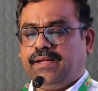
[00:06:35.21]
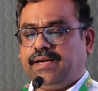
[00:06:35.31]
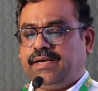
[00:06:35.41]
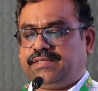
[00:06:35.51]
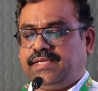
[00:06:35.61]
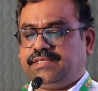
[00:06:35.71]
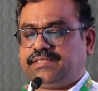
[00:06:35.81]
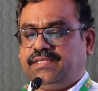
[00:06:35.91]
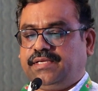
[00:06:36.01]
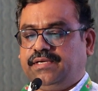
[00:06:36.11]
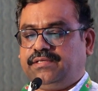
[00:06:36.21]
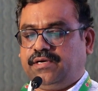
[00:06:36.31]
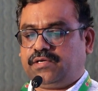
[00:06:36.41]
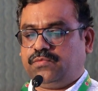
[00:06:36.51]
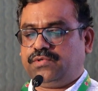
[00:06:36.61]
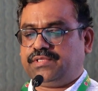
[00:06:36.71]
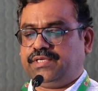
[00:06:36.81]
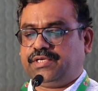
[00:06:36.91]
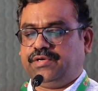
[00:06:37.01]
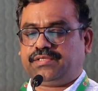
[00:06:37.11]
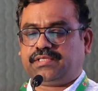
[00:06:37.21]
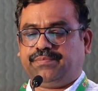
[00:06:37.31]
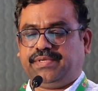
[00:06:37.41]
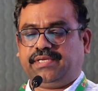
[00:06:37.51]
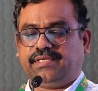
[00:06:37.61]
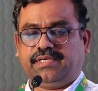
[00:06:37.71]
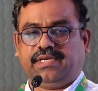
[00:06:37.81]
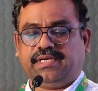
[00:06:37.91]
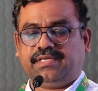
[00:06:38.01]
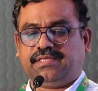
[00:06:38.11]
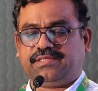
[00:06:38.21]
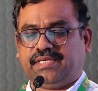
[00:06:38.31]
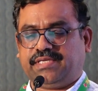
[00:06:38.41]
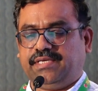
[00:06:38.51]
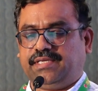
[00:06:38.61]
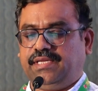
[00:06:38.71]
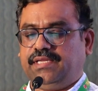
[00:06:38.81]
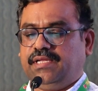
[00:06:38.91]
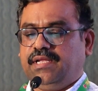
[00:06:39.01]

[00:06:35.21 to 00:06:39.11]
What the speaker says: and changes in the gut hormones that reduce appetite and enhance satiety,